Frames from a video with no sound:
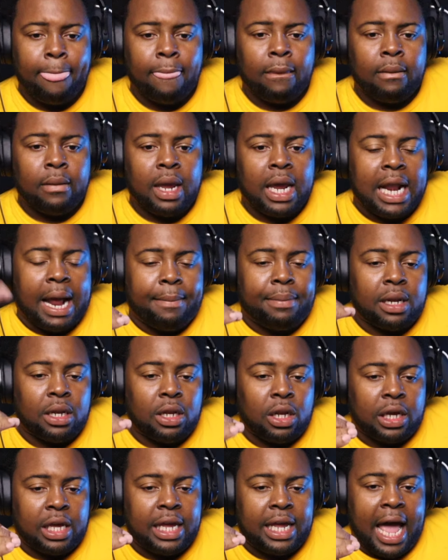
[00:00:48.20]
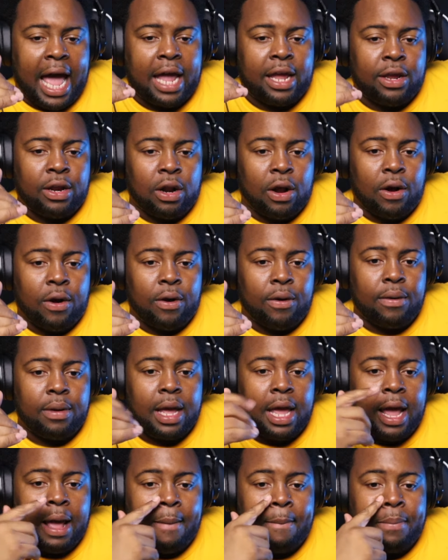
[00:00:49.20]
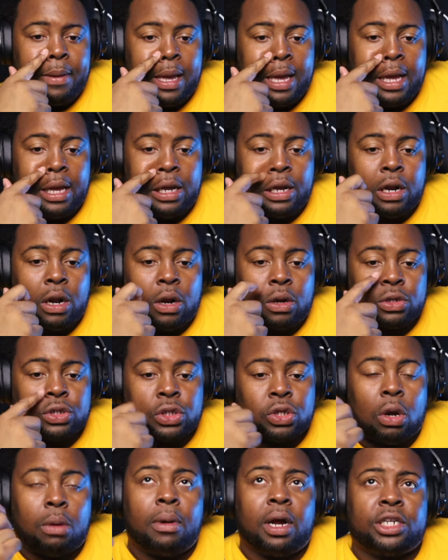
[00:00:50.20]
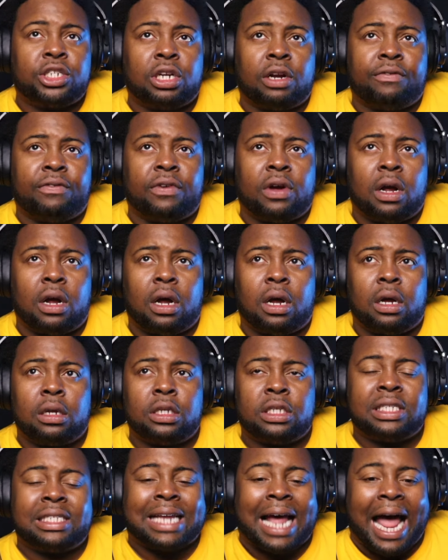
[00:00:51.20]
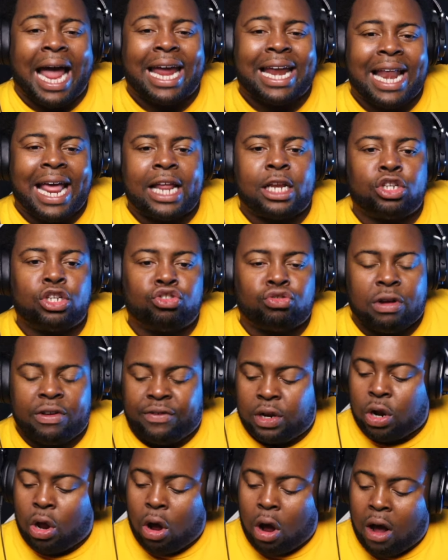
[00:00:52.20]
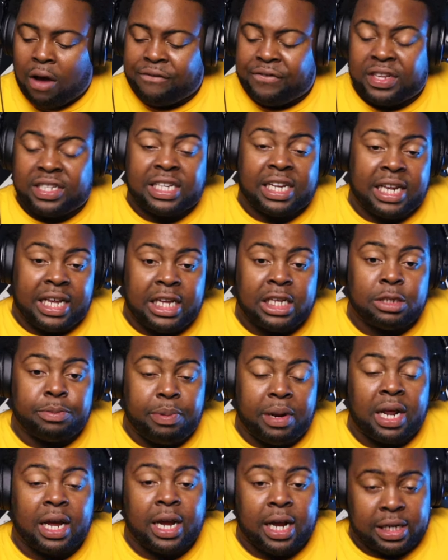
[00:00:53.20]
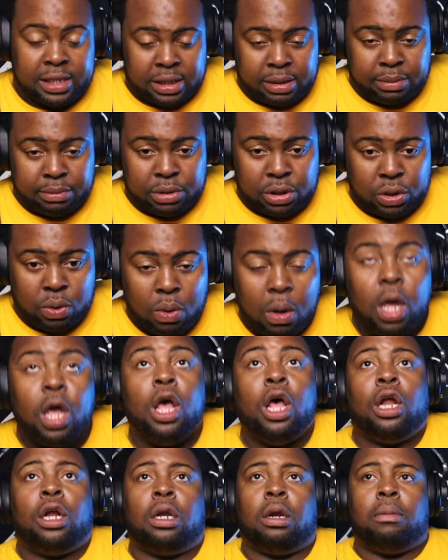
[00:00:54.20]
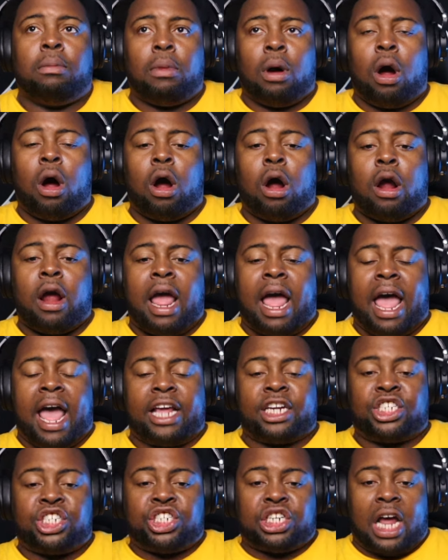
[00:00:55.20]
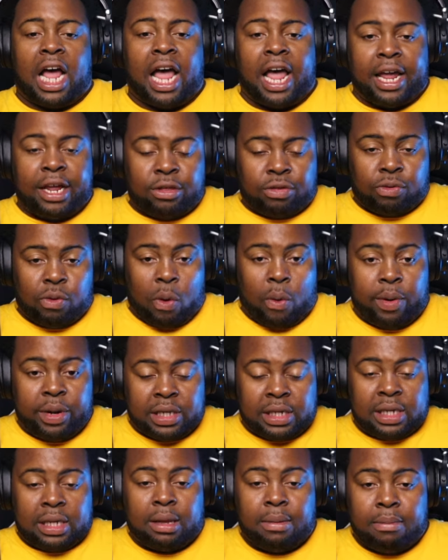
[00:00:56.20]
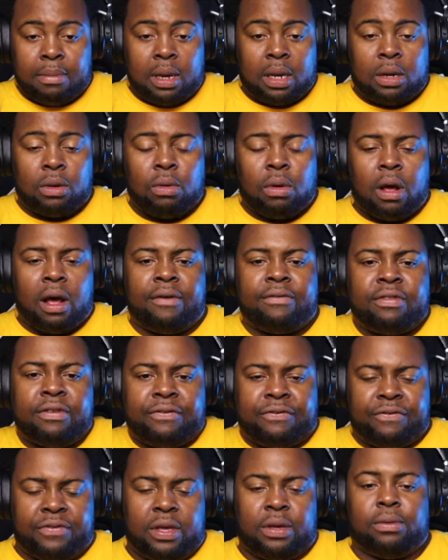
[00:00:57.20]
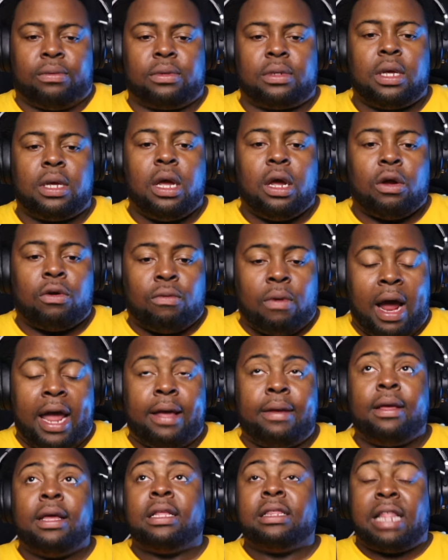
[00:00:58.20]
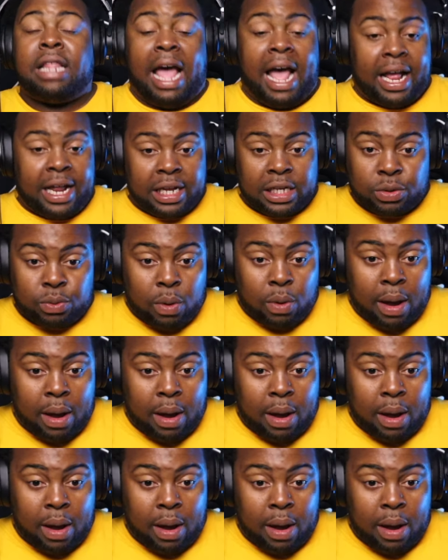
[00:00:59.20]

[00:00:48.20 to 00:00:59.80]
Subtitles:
and I've been looking at, you know, it being, you know, so much of a tight end driven offense that he's been accustomed to. Lamar has shined throwing to the middle of the field, right? That is what